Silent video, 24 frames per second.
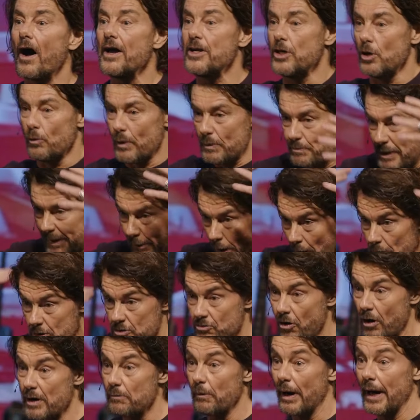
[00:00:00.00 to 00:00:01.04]
I knew when I
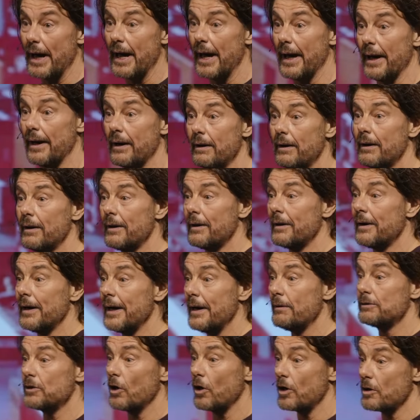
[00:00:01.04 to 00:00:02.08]
was growing my hair, there
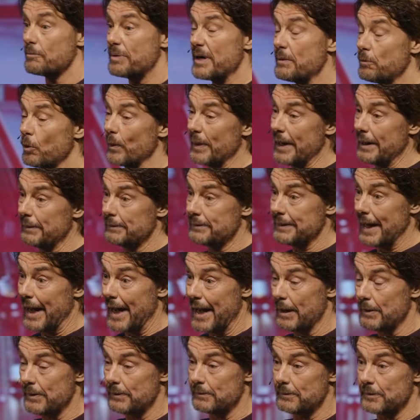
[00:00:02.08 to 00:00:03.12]
was a lot of people with
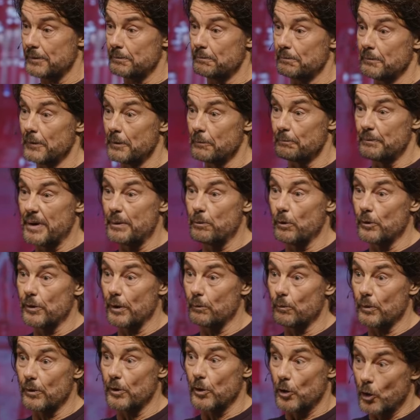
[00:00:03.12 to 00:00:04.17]
hair... People
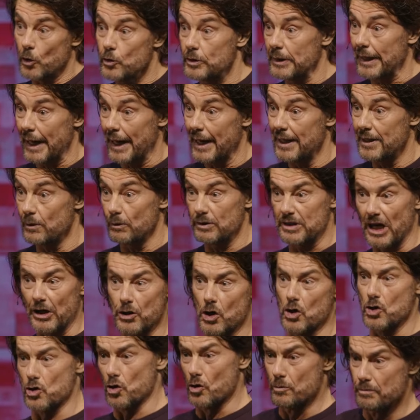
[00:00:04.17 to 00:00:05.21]
that were losing hair that were
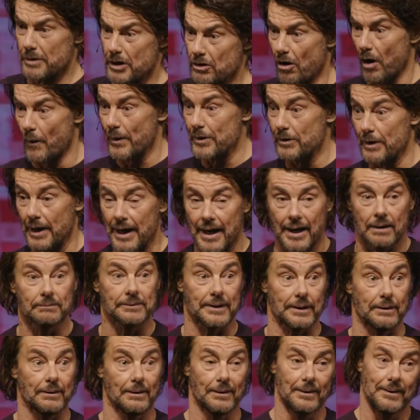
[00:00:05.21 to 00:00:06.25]
saying, you shouldn't be growing your hair.
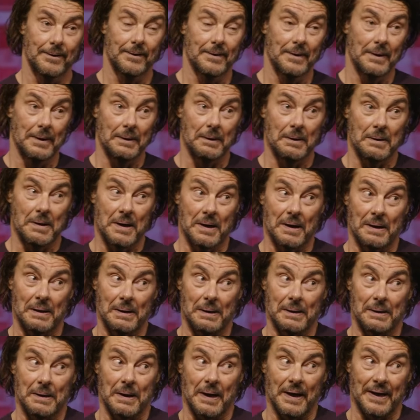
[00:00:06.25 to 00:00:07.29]
I'm saying,
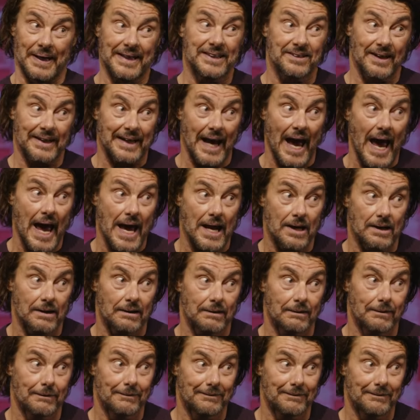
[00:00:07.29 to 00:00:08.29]
at least I can.